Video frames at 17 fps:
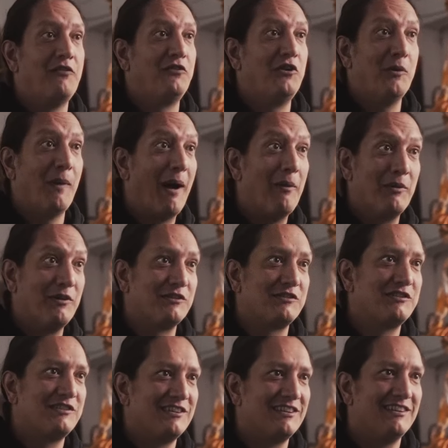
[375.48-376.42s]
a few
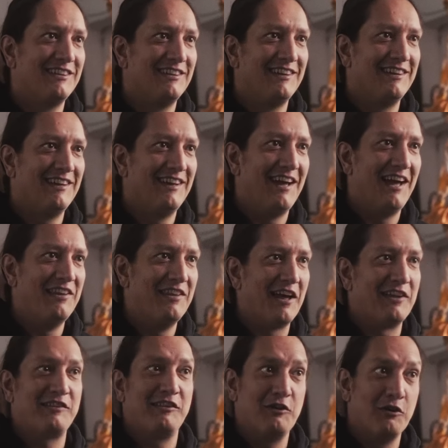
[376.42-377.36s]
hours, and
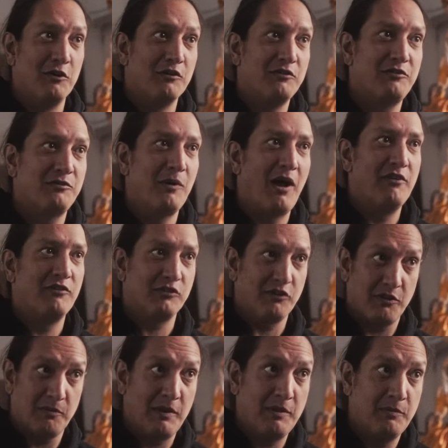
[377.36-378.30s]
that's enough, whereas
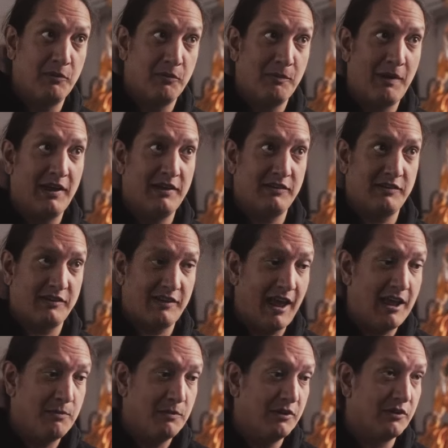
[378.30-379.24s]
other people might
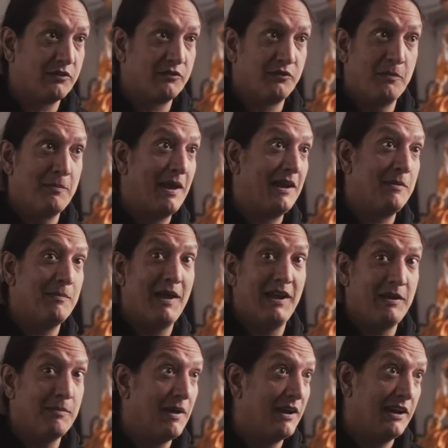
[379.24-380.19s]
stay with us for many,
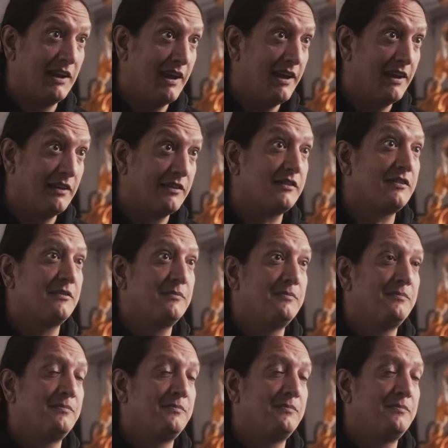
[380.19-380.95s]
many, many years.